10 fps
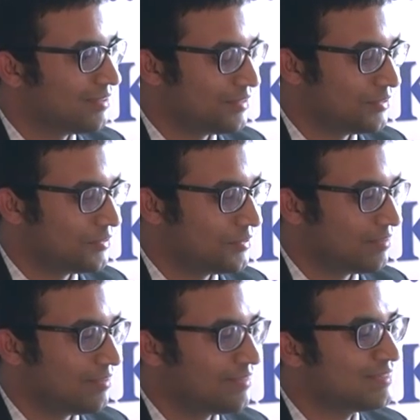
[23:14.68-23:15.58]
This
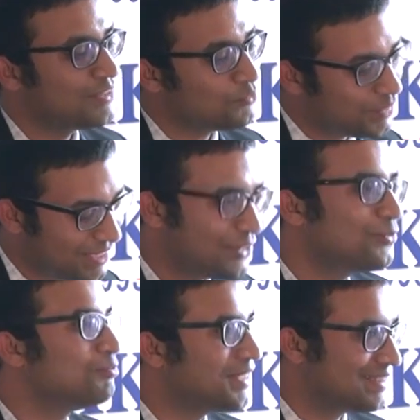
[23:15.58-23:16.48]
is the
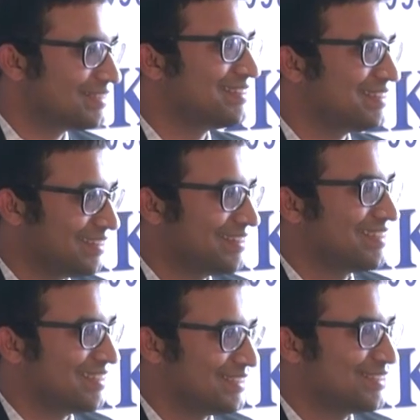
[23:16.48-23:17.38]
Minerva Mills.
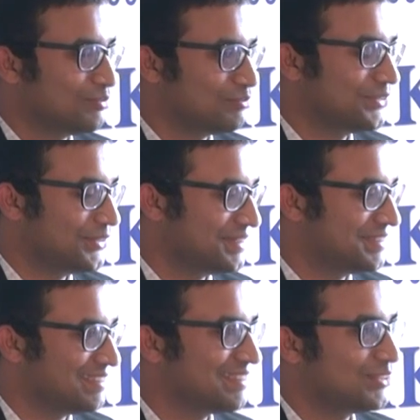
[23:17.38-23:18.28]
Now
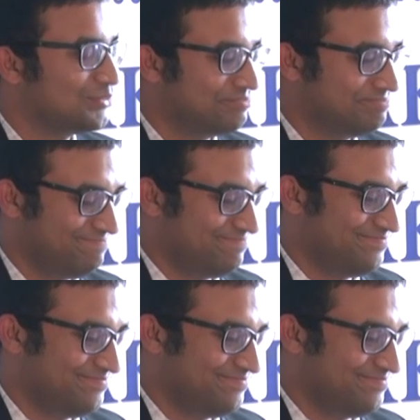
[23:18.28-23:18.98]
you are it.